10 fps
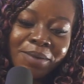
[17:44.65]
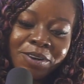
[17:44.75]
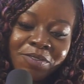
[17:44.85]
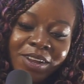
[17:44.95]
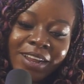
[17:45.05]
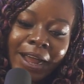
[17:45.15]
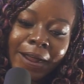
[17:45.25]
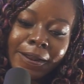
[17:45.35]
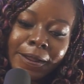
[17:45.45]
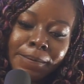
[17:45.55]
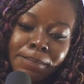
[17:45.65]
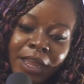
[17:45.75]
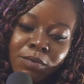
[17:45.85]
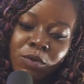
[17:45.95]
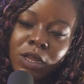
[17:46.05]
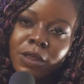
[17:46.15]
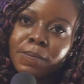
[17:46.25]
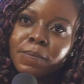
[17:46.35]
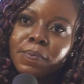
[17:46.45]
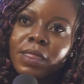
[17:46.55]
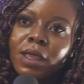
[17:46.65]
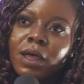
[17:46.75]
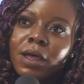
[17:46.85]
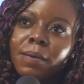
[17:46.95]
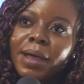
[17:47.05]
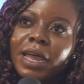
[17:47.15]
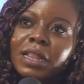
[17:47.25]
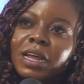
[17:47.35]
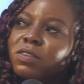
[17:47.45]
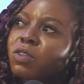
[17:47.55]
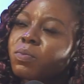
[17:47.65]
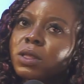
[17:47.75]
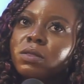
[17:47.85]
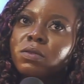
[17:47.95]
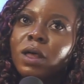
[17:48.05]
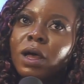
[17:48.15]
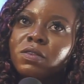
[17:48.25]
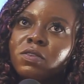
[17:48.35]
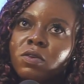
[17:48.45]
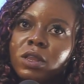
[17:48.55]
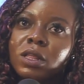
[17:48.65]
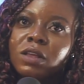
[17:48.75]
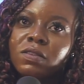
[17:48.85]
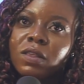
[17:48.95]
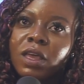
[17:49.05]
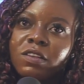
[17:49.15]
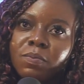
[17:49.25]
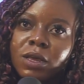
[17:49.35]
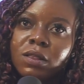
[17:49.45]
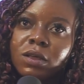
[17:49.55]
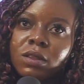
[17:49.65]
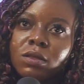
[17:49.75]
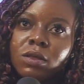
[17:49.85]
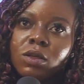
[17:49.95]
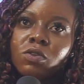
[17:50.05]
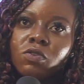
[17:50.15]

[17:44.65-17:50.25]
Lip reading: Real Madrid and Bayern Munich. Bayern has not been as solid as expected.